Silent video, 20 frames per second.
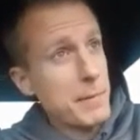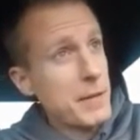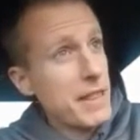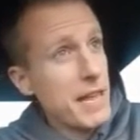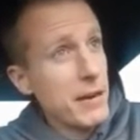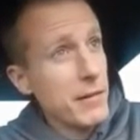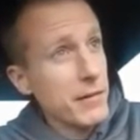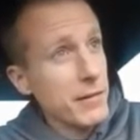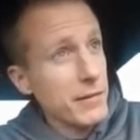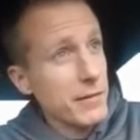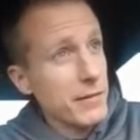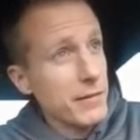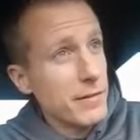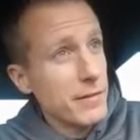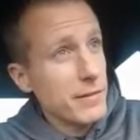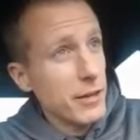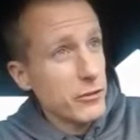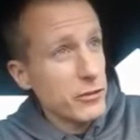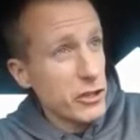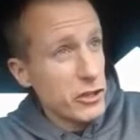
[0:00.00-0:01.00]
Maybe there's
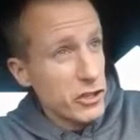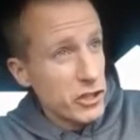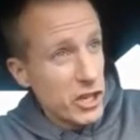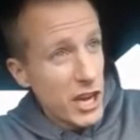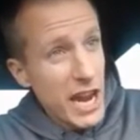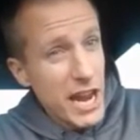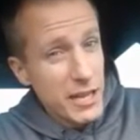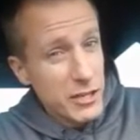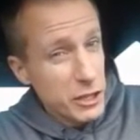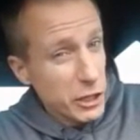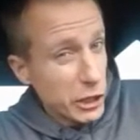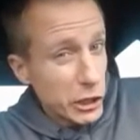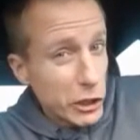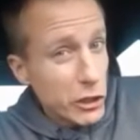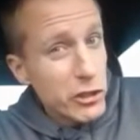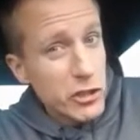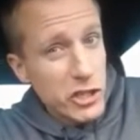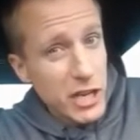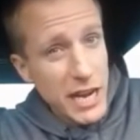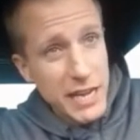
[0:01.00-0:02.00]

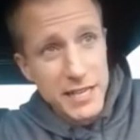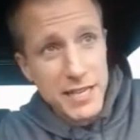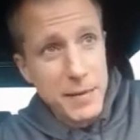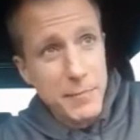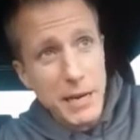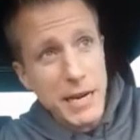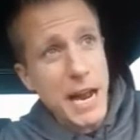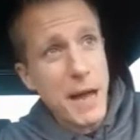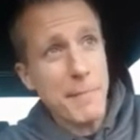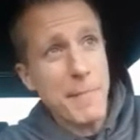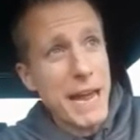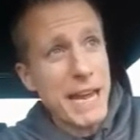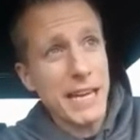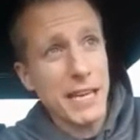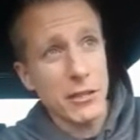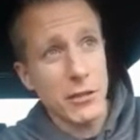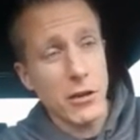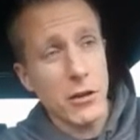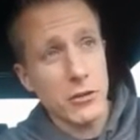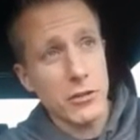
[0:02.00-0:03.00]
a good chance they might
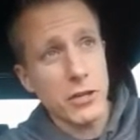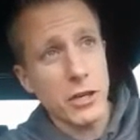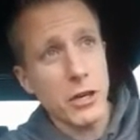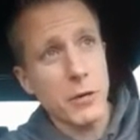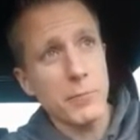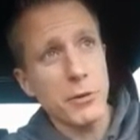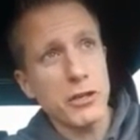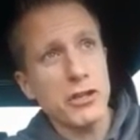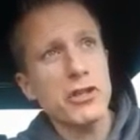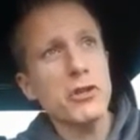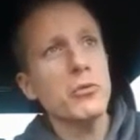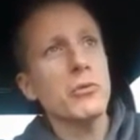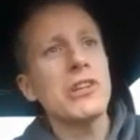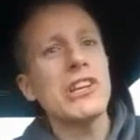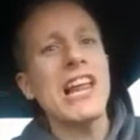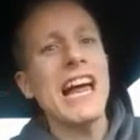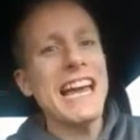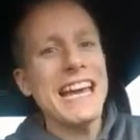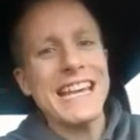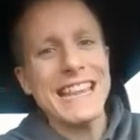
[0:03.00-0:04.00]
not make it long term,
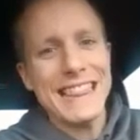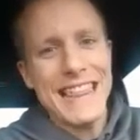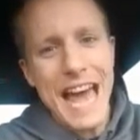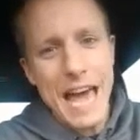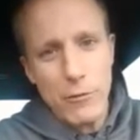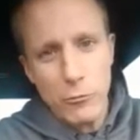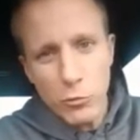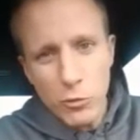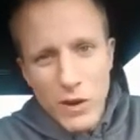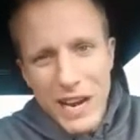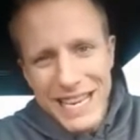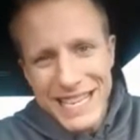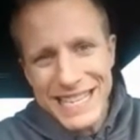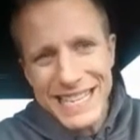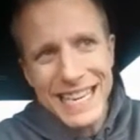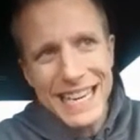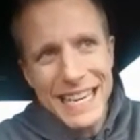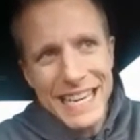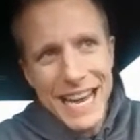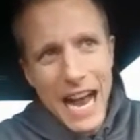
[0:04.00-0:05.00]
but you like that
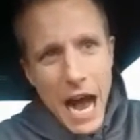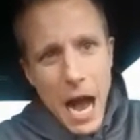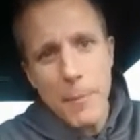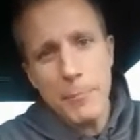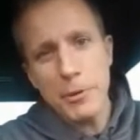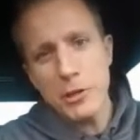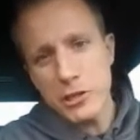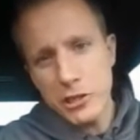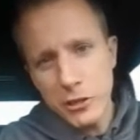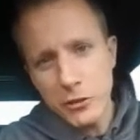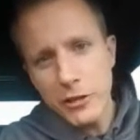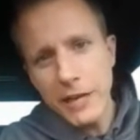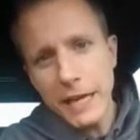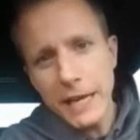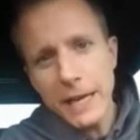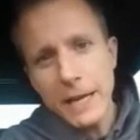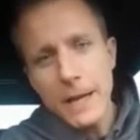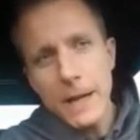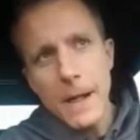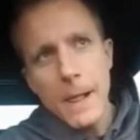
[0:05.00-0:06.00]
risky
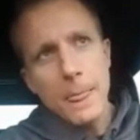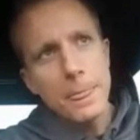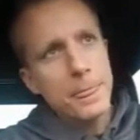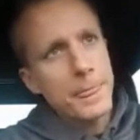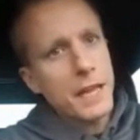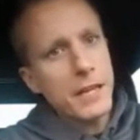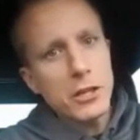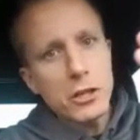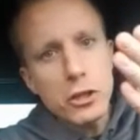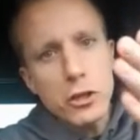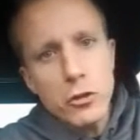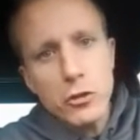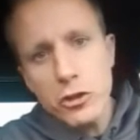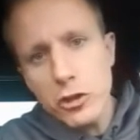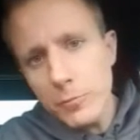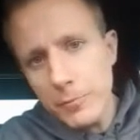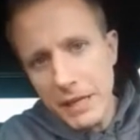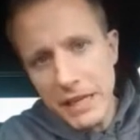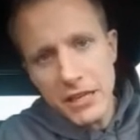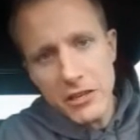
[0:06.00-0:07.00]
opportunity, then
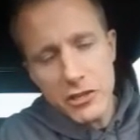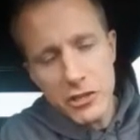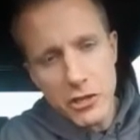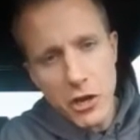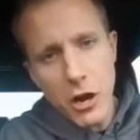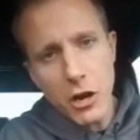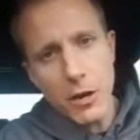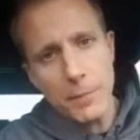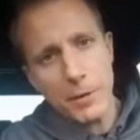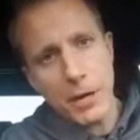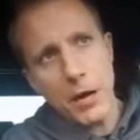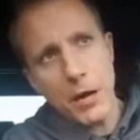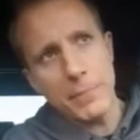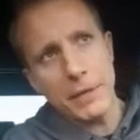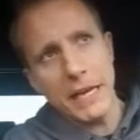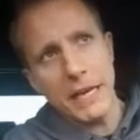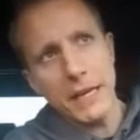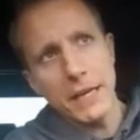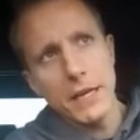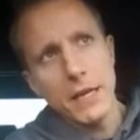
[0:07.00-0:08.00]
you should be in a
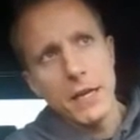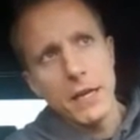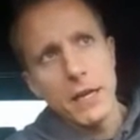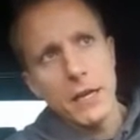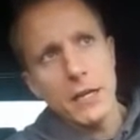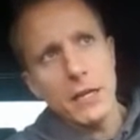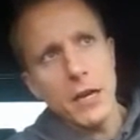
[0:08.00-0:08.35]
startup company.